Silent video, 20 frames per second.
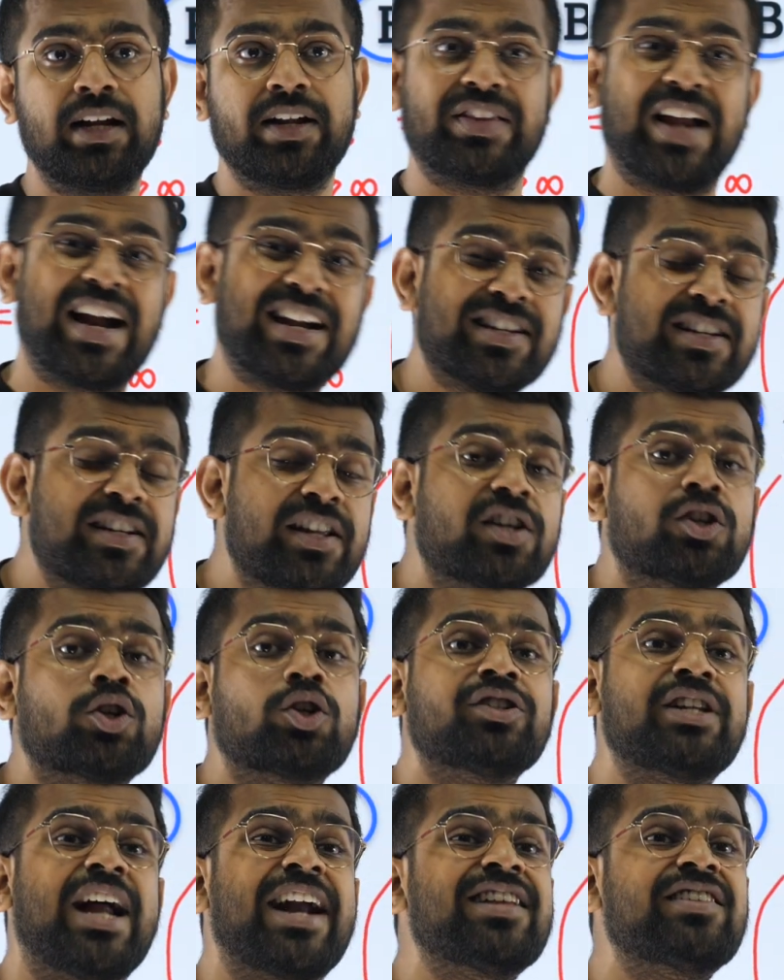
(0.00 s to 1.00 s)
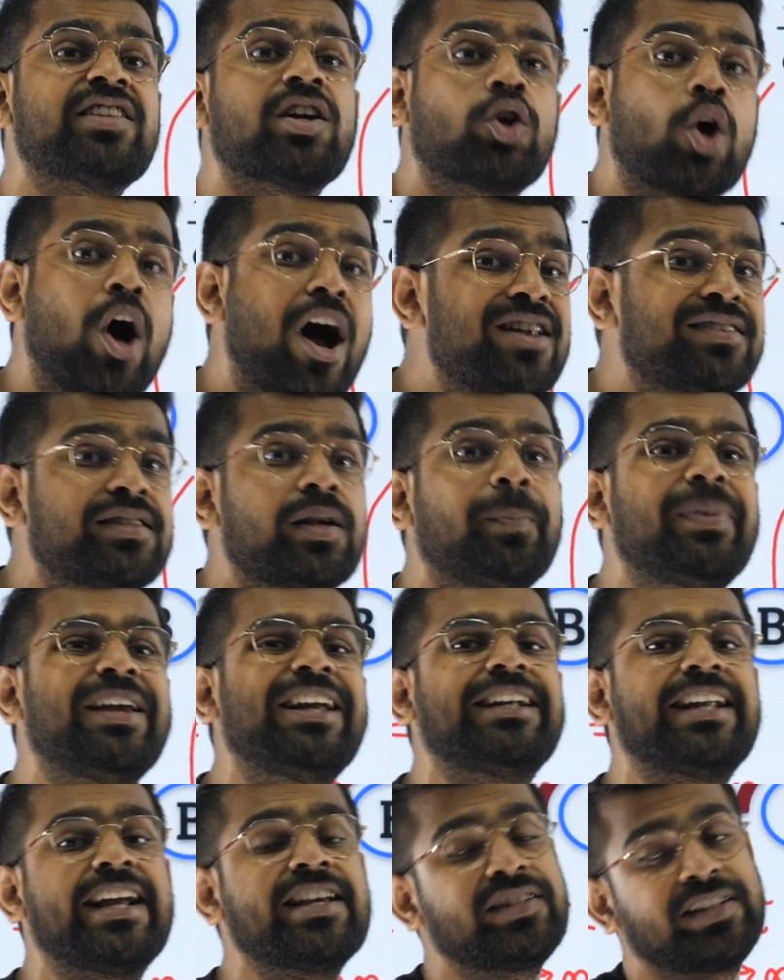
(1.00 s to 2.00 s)
That is the concept
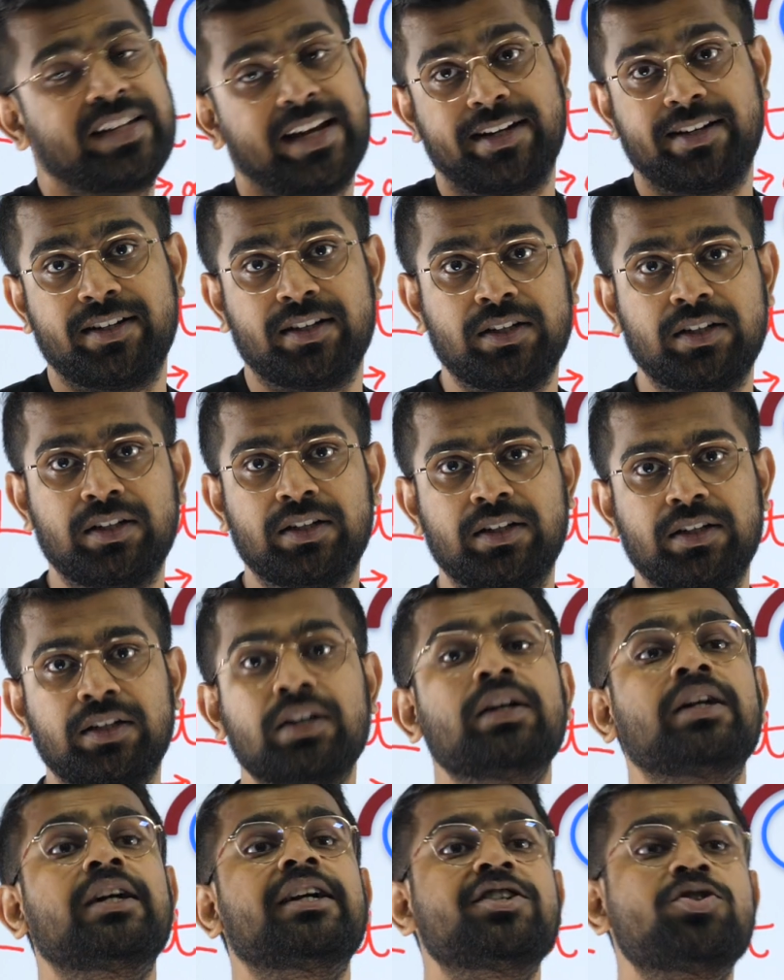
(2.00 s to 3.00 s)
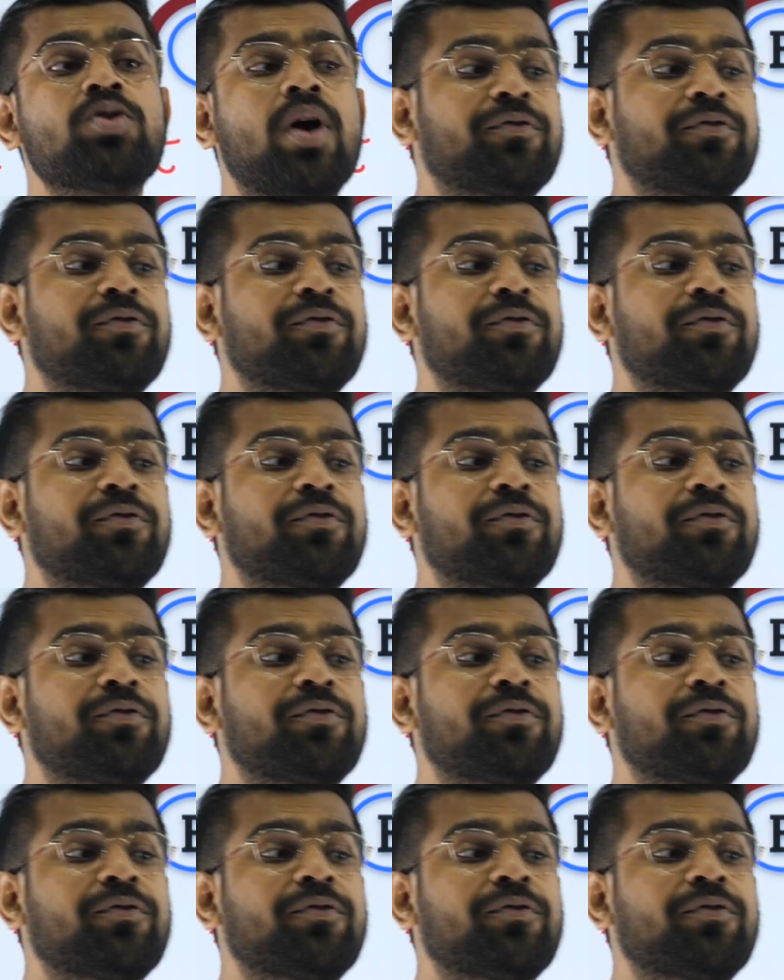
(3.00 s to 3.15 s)
being tested. You